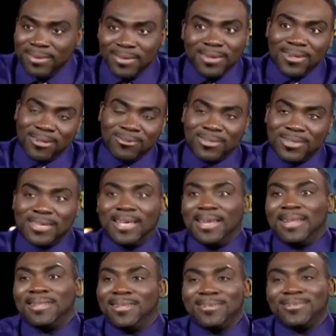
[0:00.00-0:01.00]
you know, mm just get
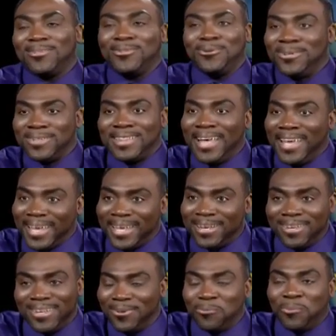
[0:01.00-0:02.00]
in there, just do your thing,
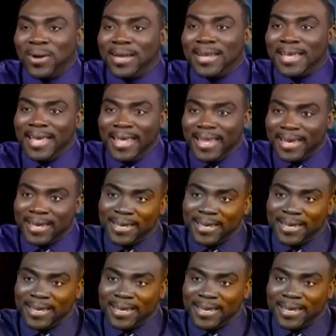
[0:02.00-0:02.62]
and yeah. win it again.